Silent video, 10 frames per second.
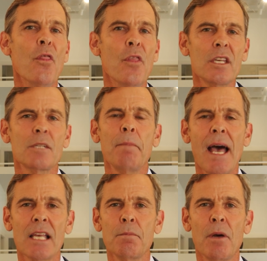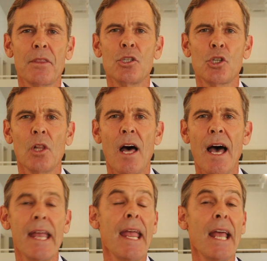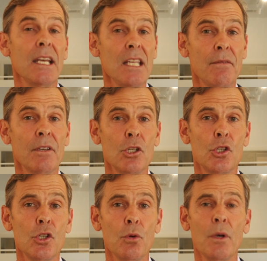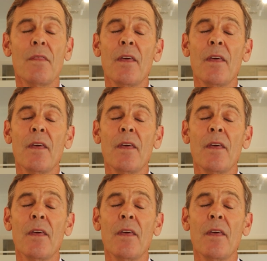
This past month in July, and even in June,